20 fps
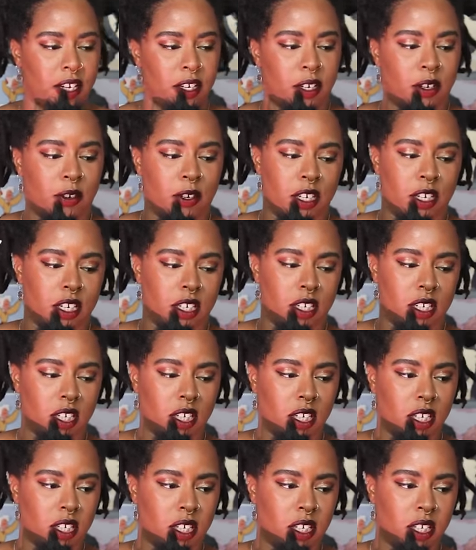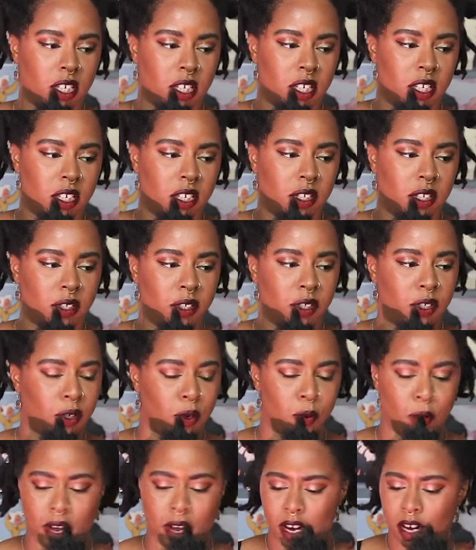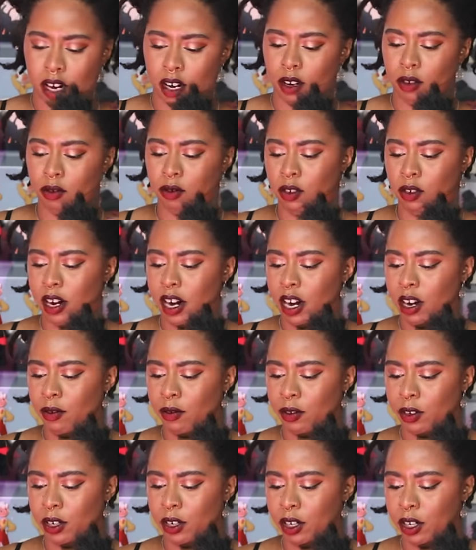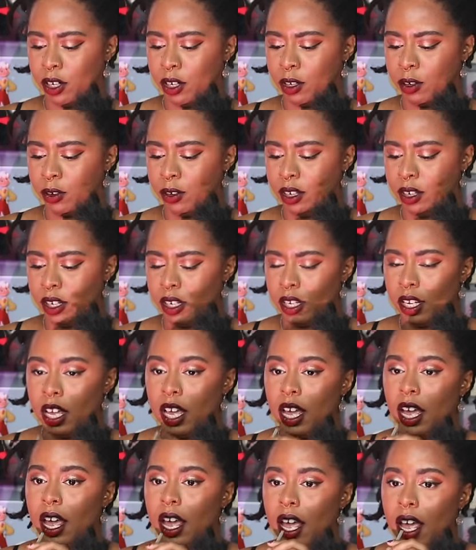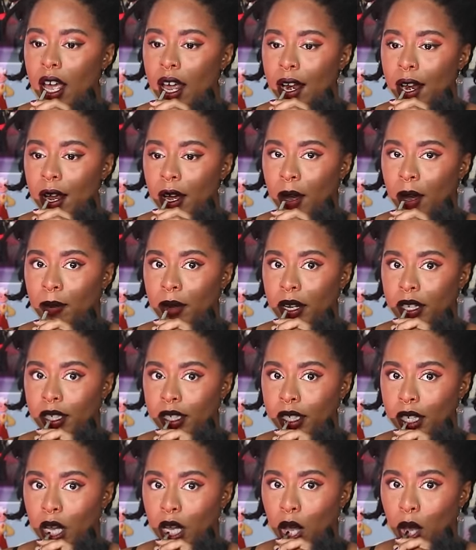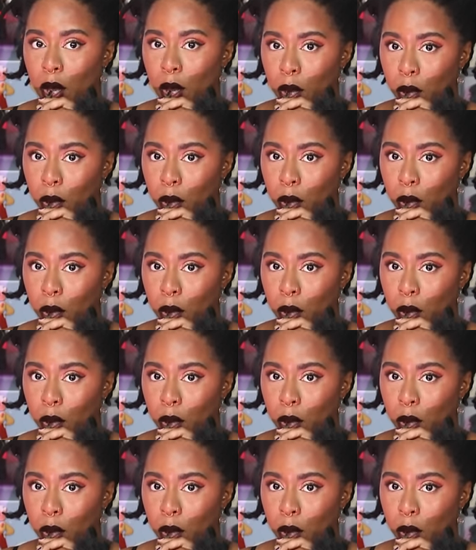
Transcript: Union Square forever ago. And um, let's see.